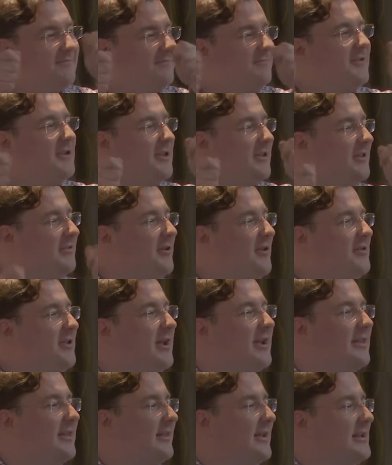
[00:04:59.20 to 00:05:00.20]
fiddle around to
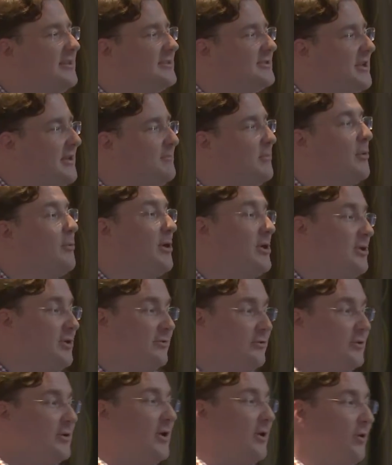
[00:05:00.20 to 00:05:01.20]
get the lenses in, but when you're
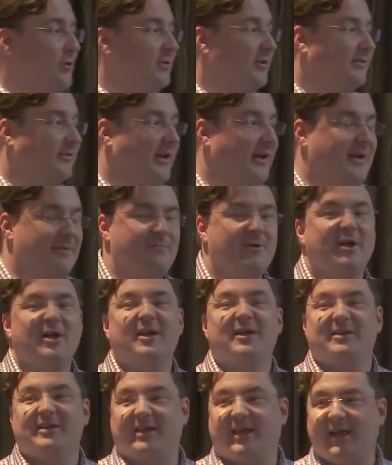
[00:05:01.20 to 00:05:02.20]
doing it all the time,
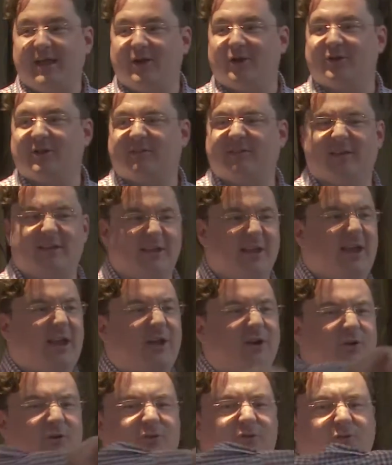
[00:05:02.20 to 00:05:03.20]
you get good at it, you get
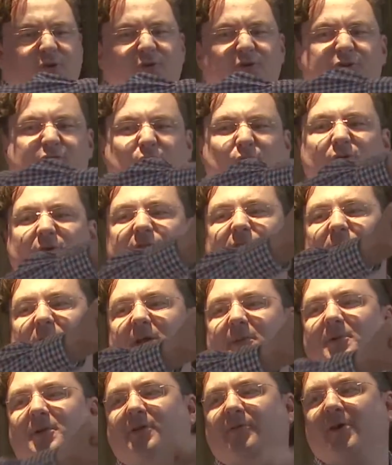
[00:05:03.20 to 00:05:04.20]
good strong shoulders from
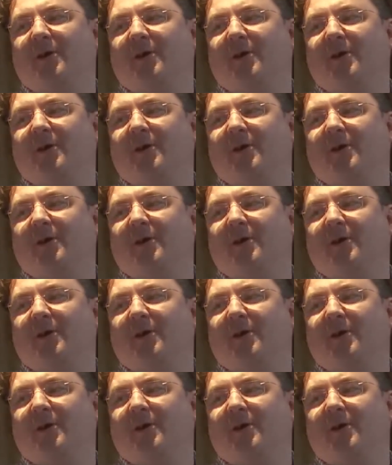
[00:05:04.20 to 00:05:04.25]
keeping your